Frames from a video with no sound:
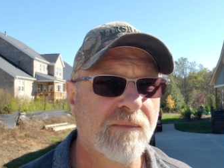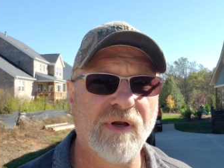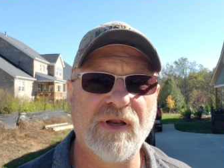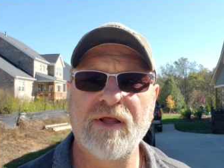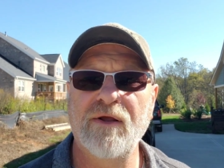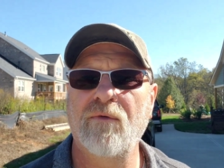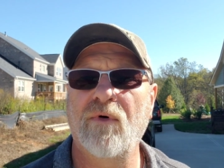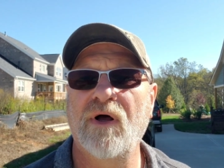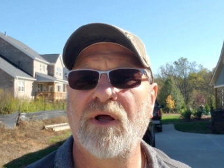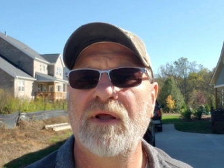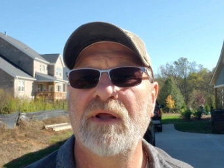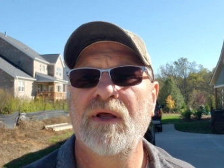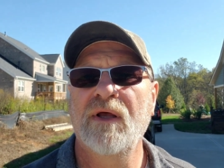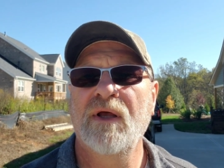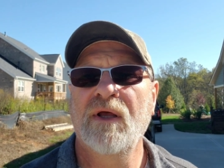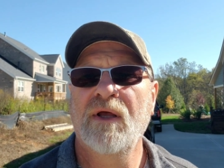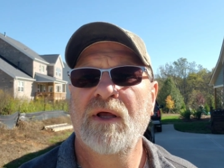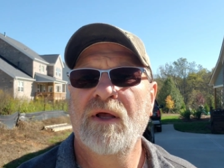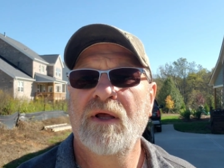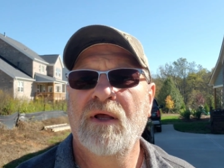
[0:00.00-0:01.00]
But anyway,
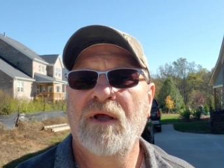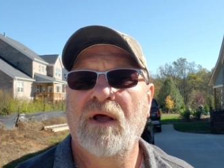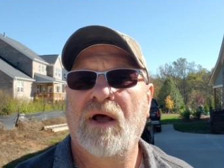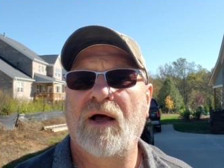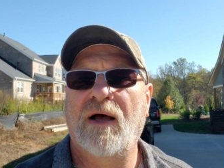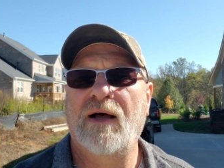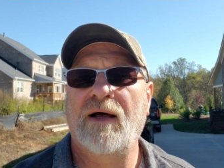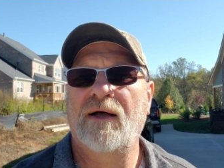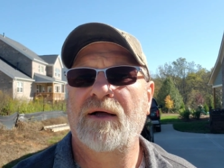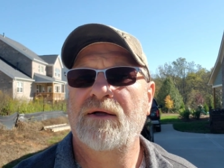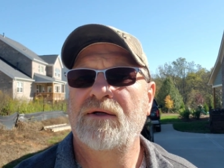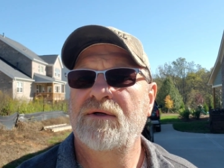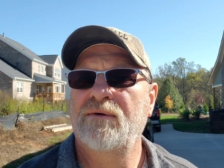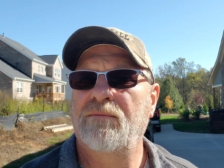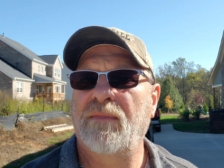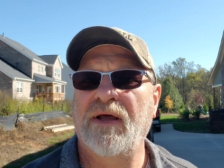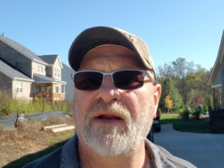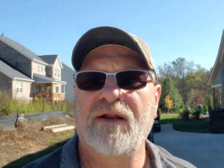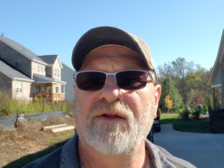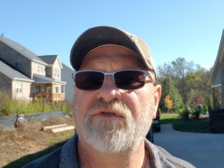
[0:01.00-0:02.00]
uh,
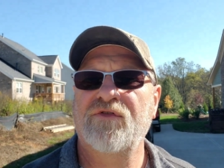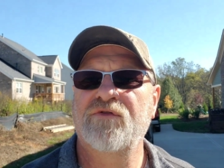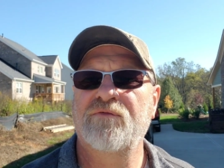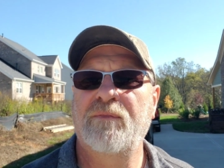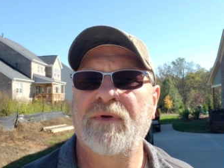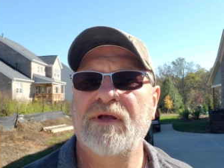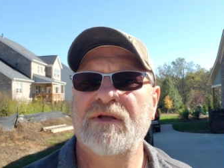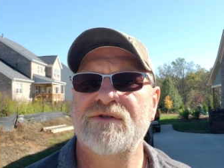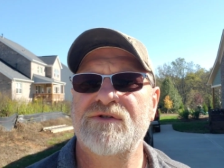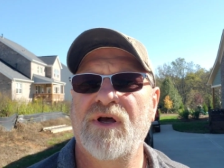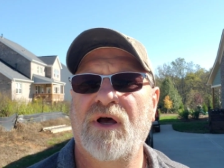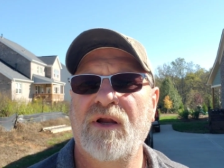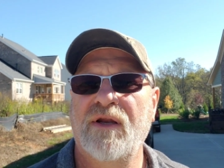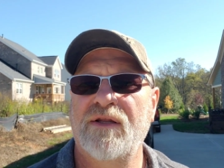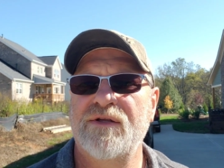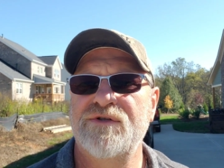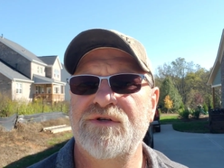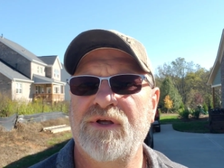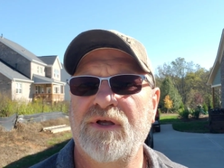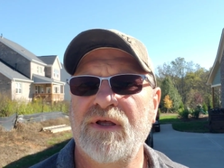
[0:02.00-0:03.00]
man, this is Big
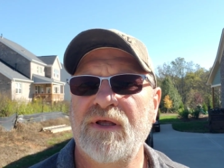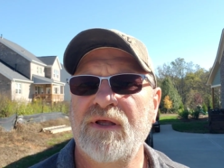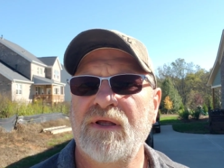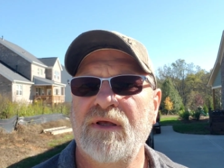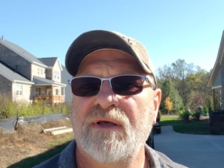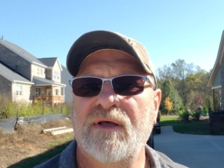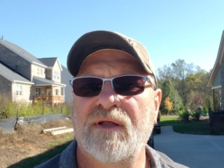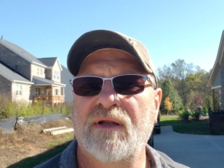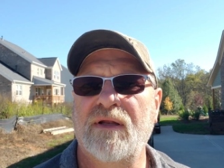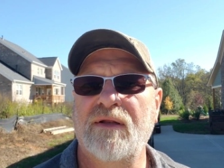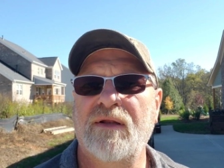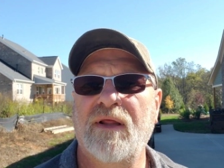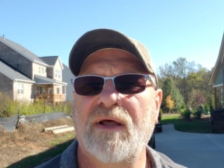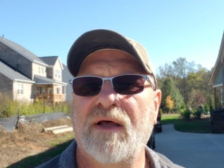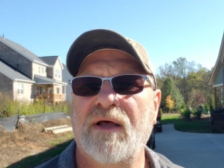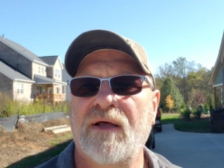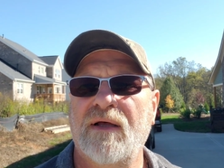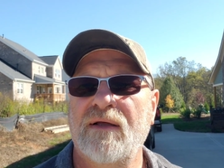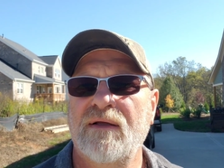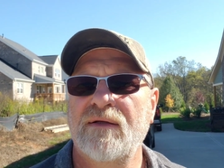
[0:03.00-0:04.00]
Johnny G, and
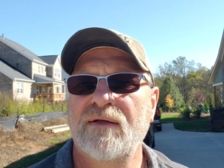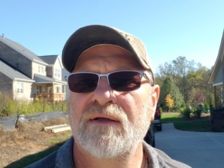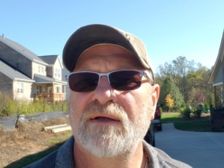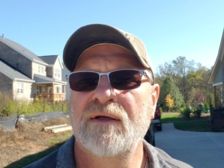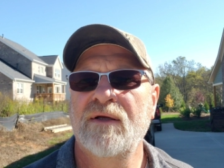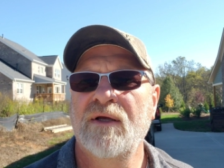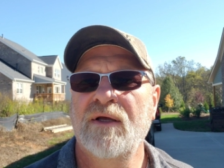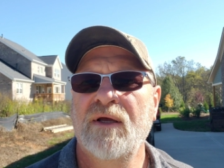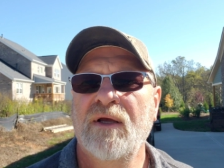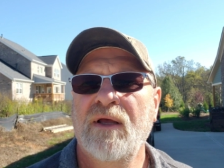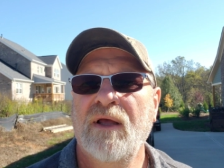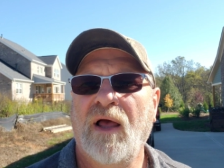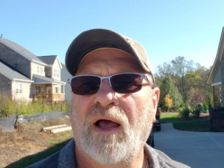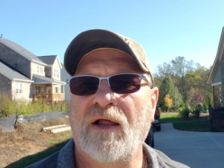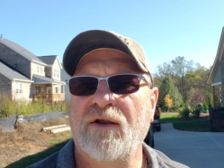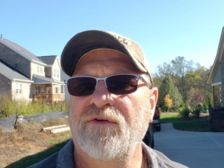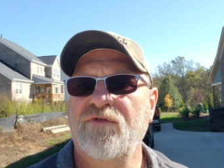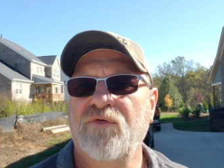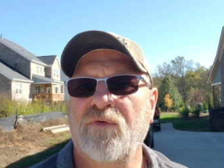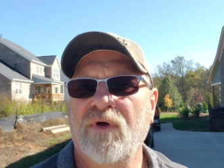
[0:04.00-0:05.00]
uh,
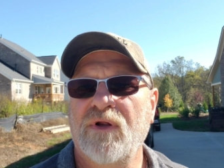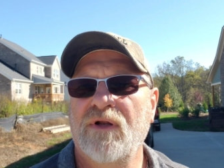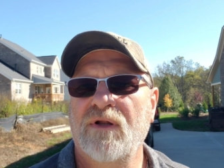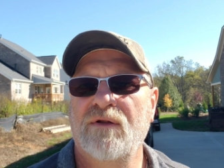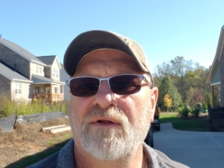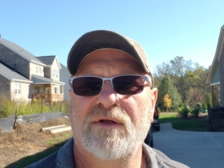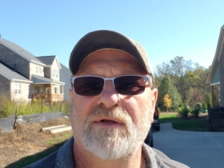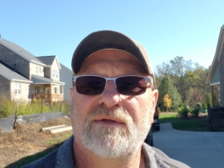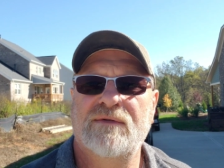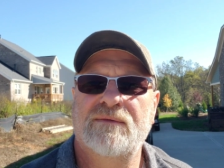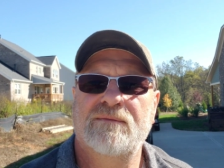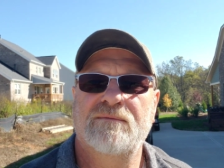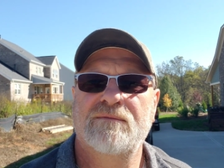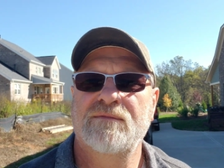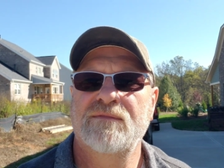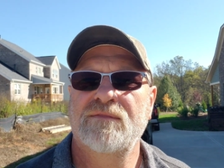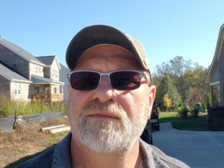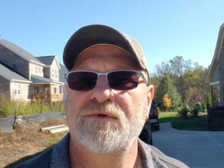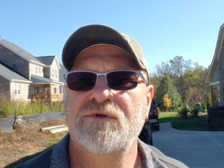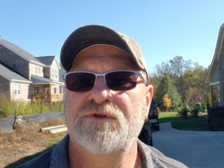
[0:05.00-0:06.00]
I just wanted to
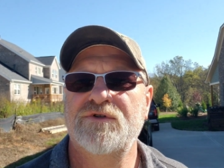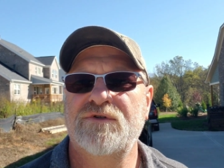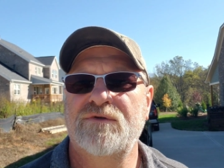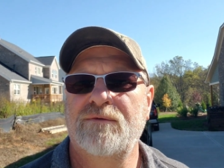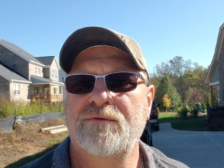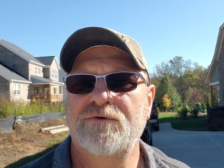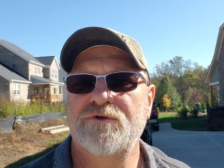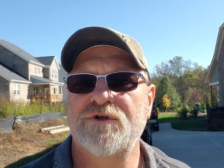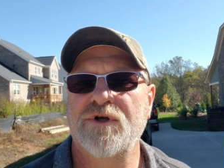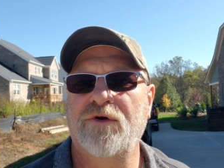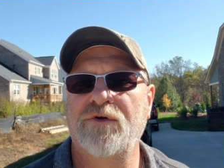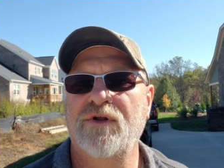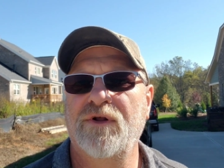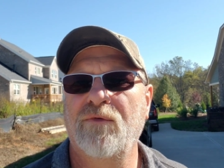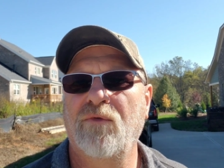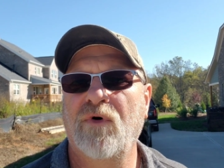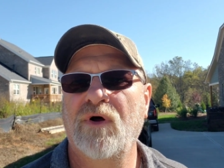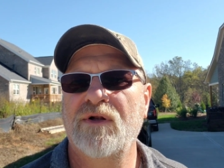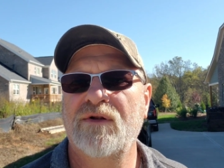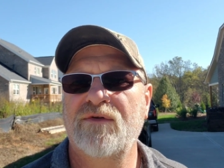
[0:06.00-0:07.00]
sh show
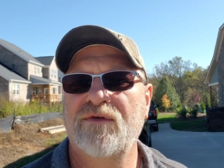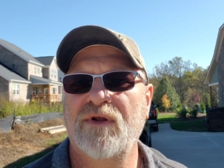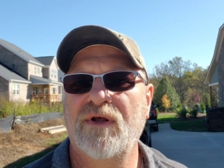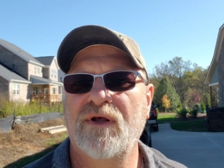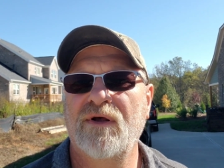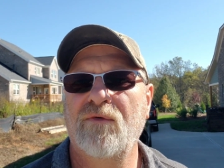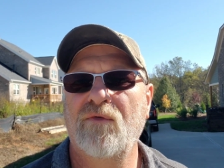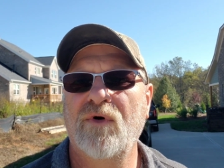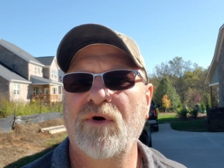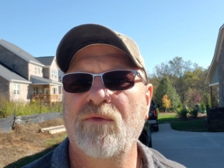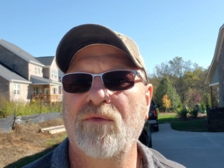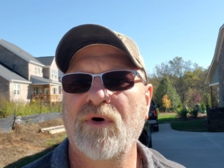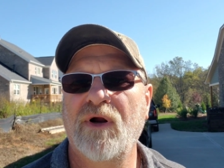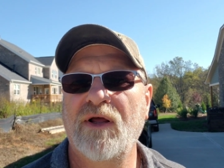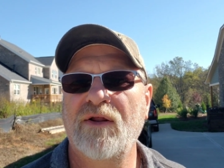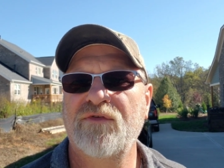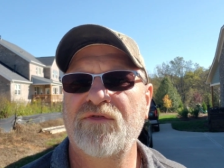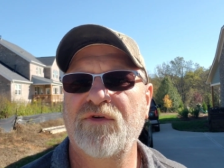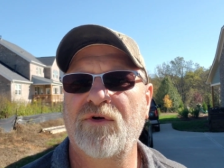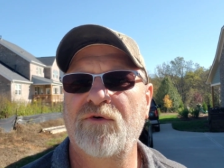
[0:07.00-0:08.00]
you what uh, where we're
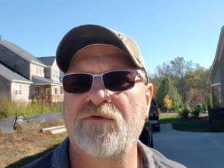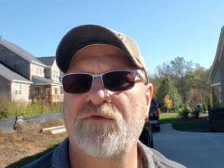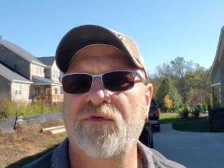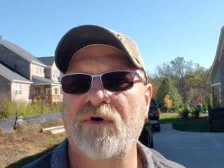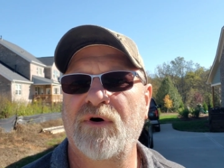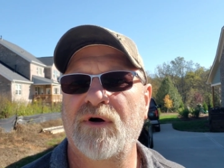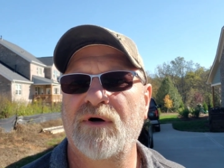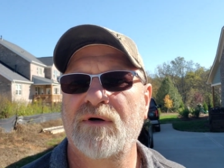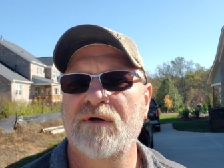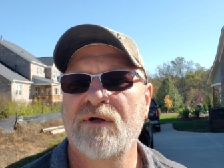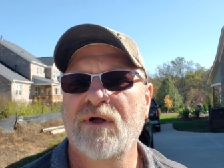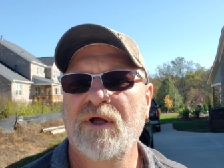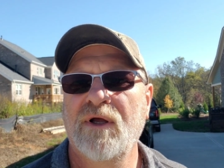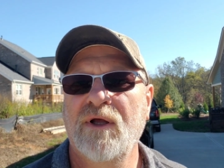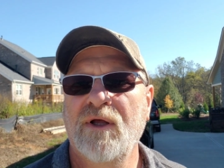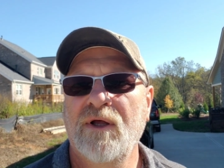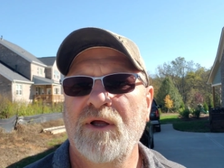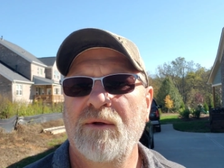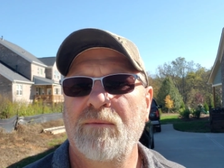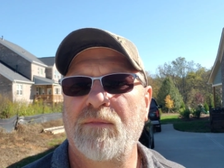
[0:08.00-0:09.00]
at so far.
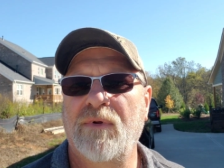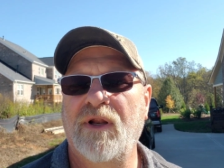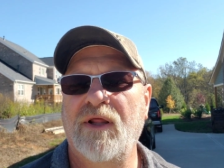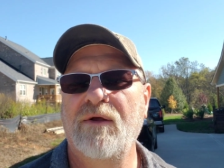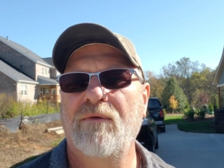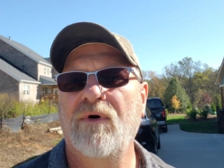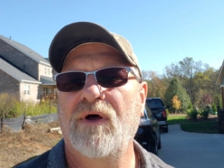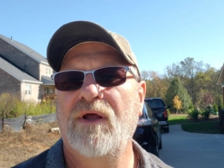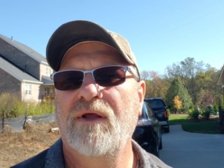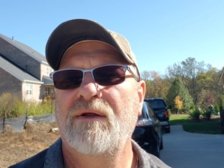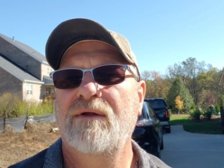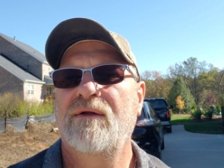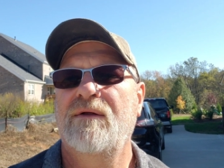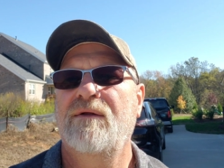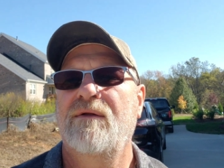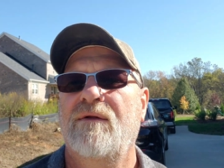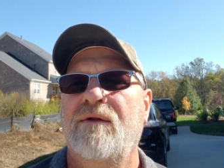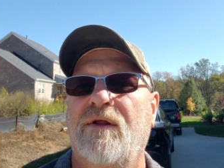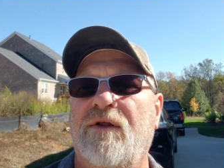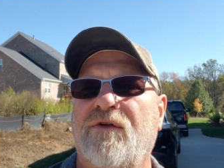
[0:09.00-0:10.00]
But anyway,
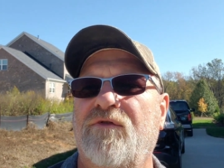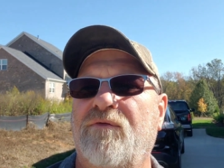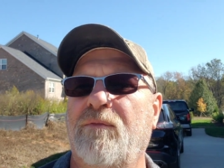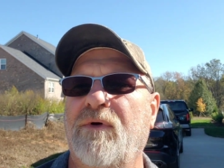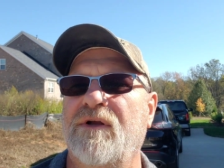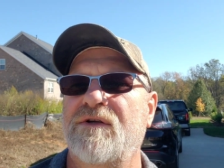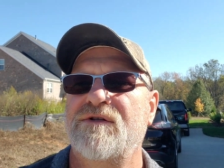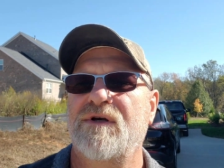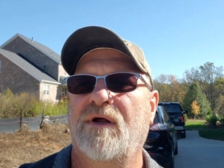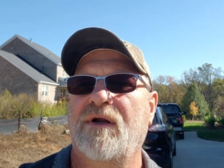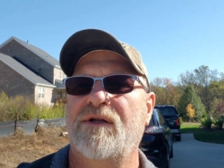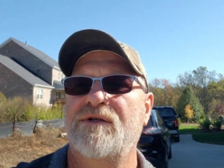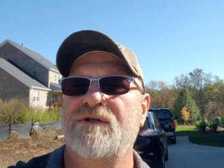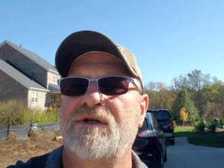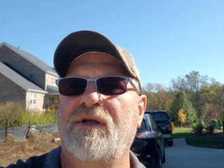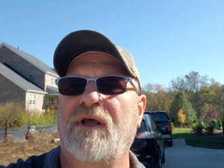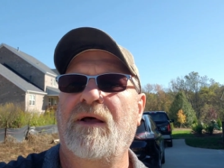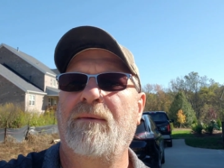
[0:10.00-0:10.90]
this is Big Johnny G.